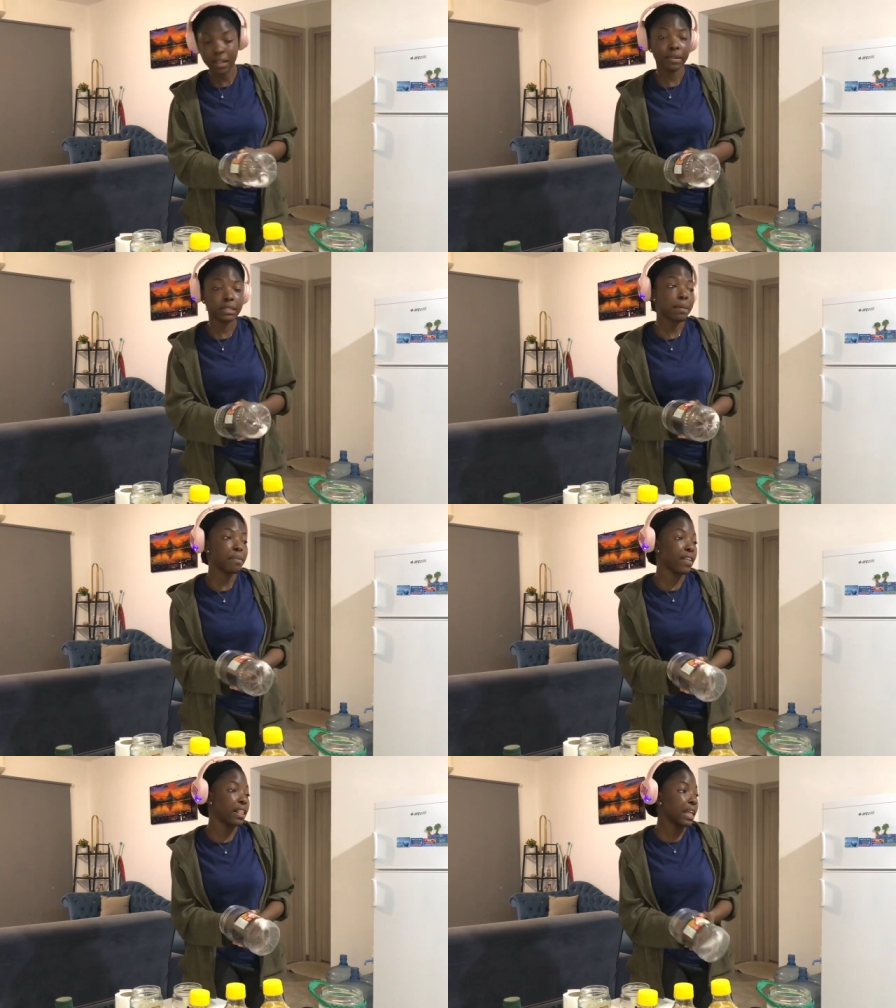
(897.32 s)
Anyways, happy
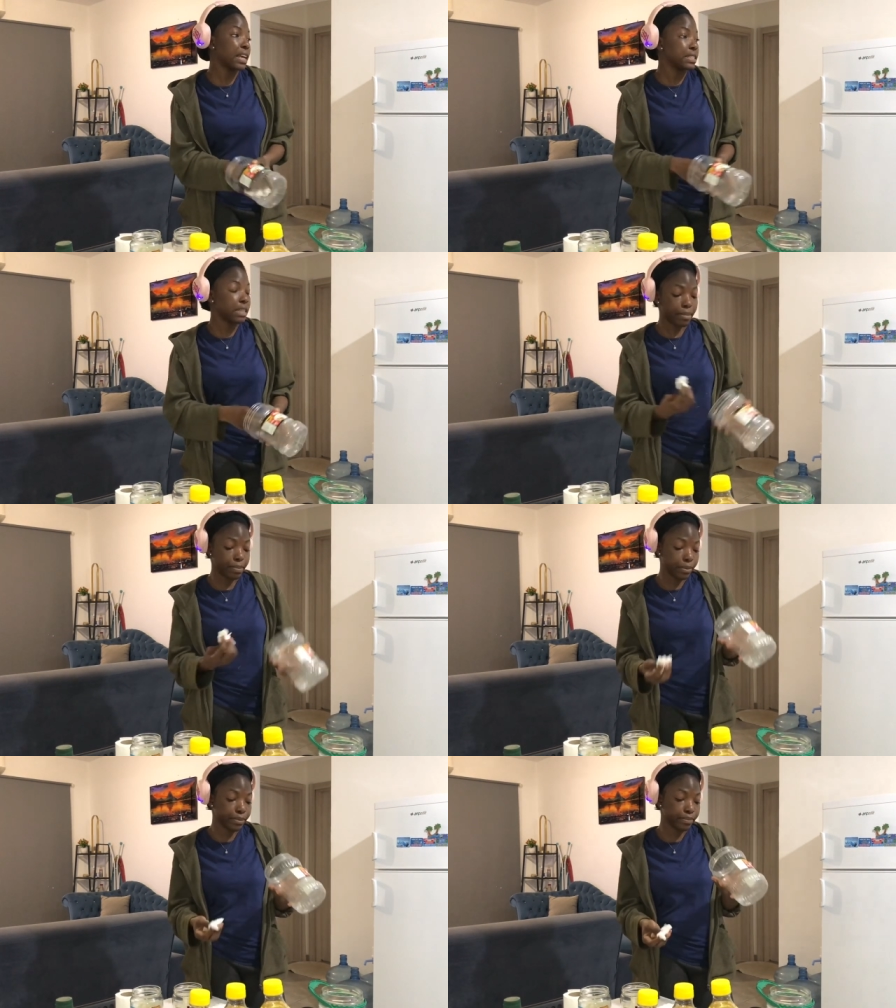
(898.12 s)
Valentine's Day,
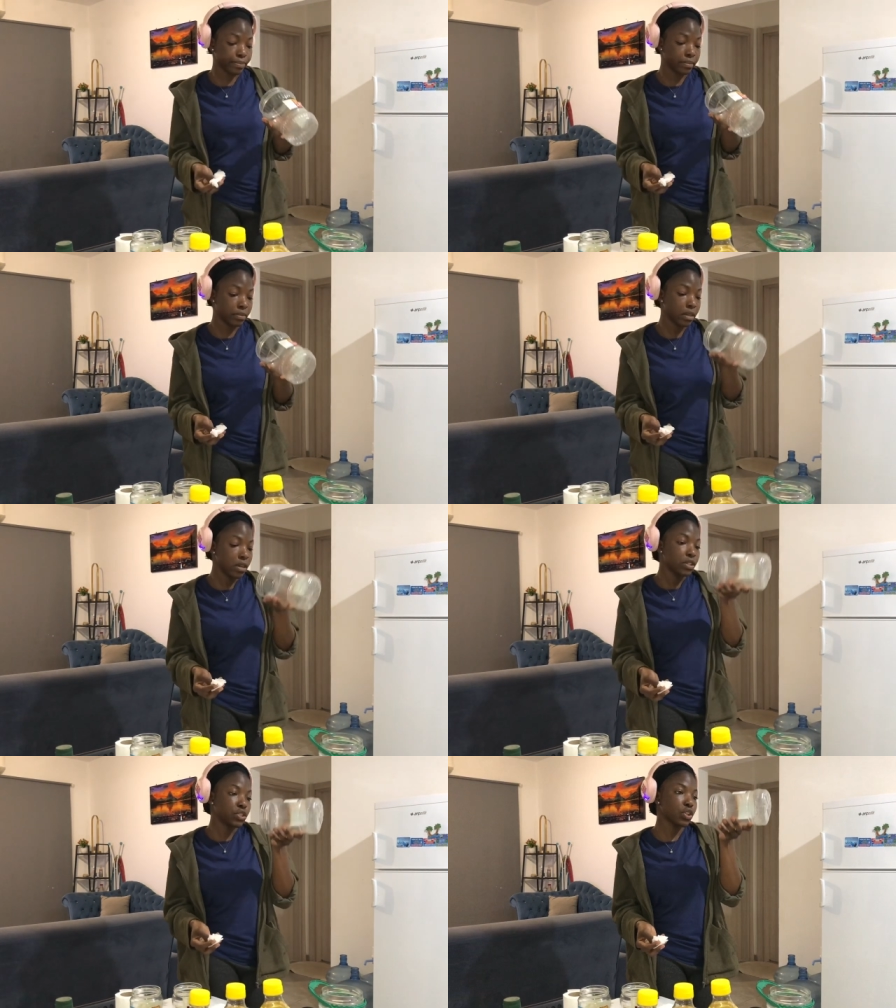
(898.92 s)
people.
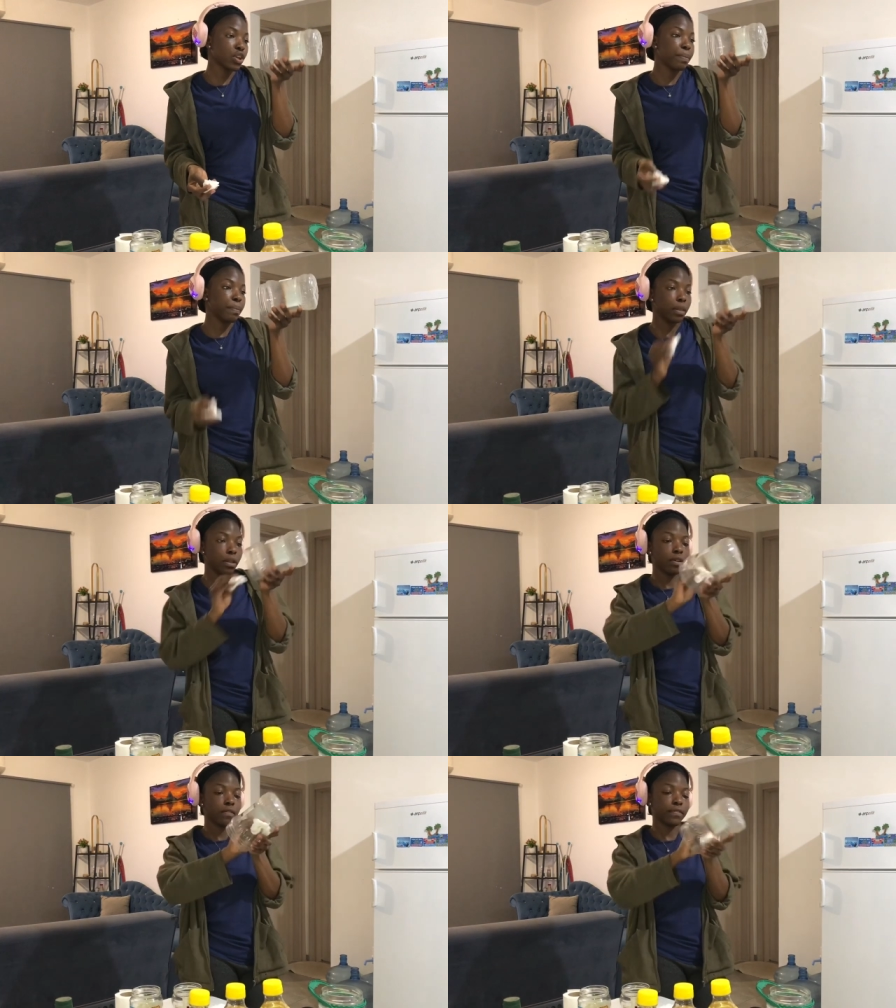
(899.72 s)
Show your people
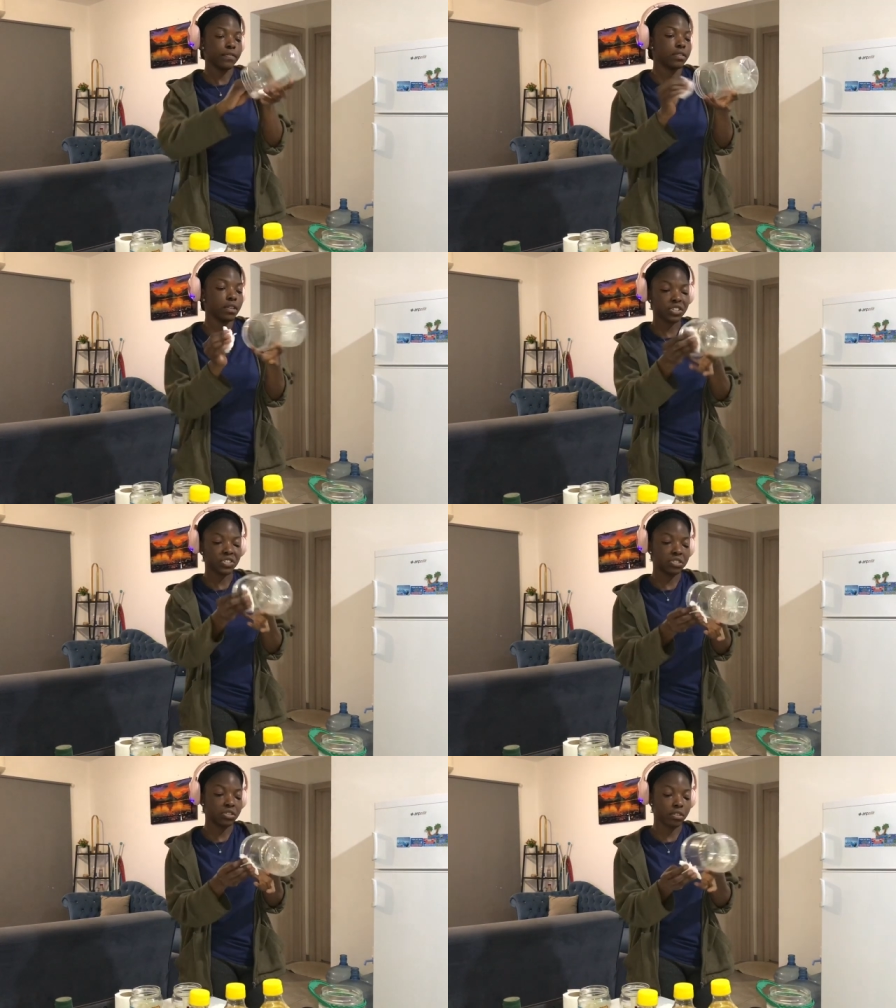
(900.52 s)
love, not
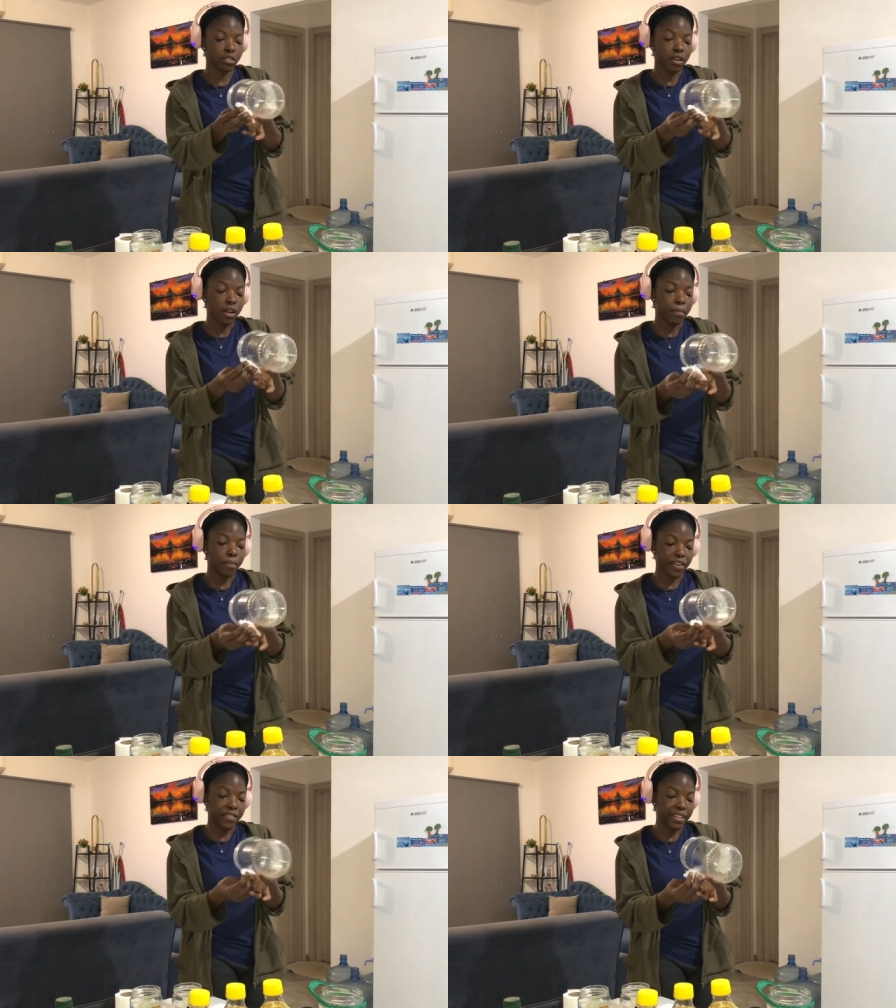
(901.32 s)
just your
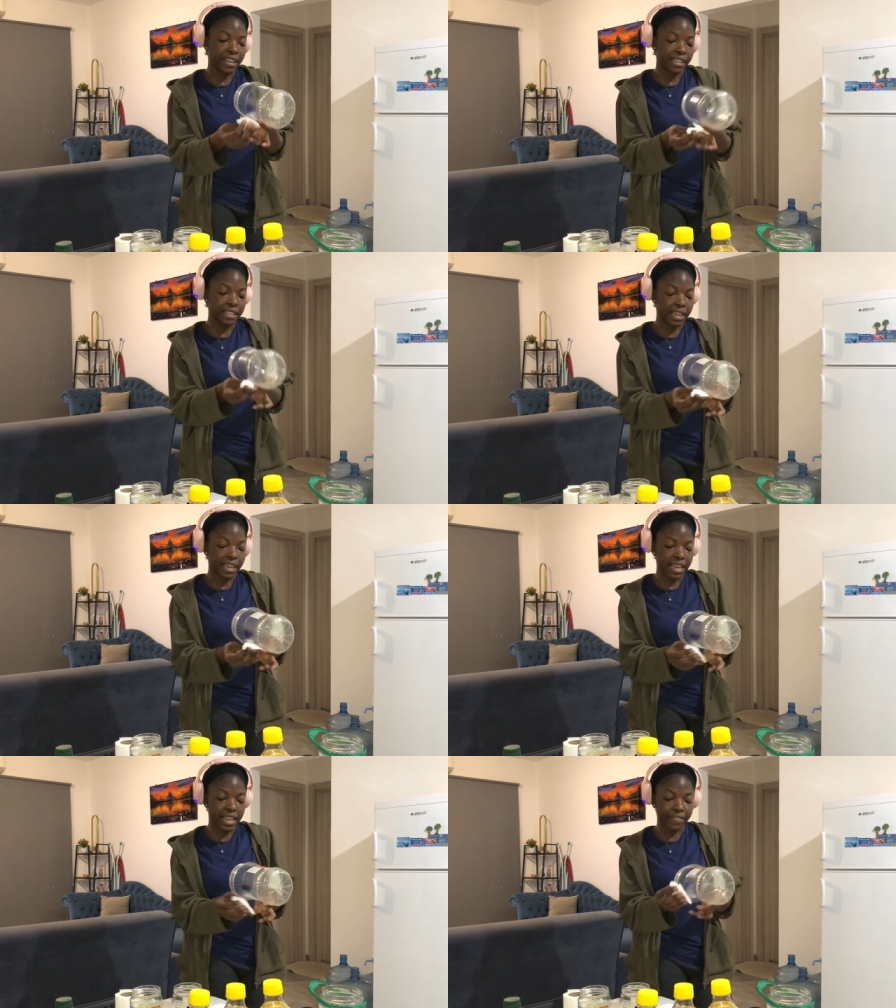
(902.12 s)
boyfriend and
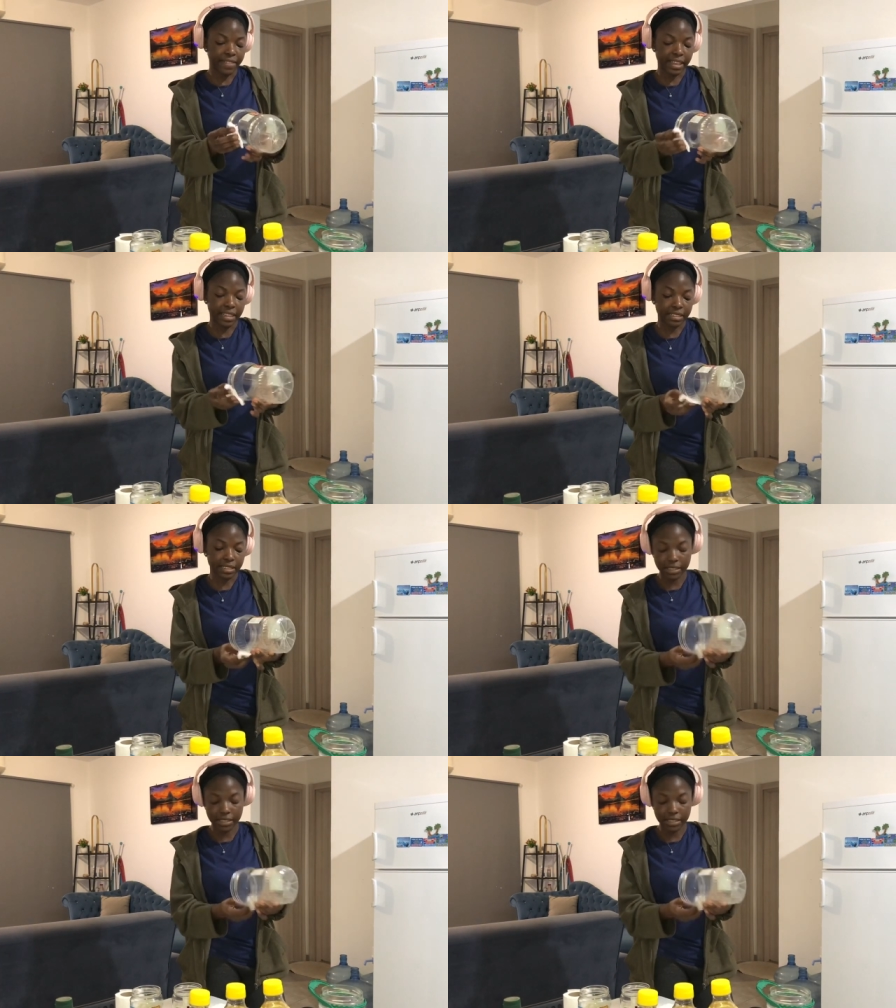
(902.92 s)
girlfriend.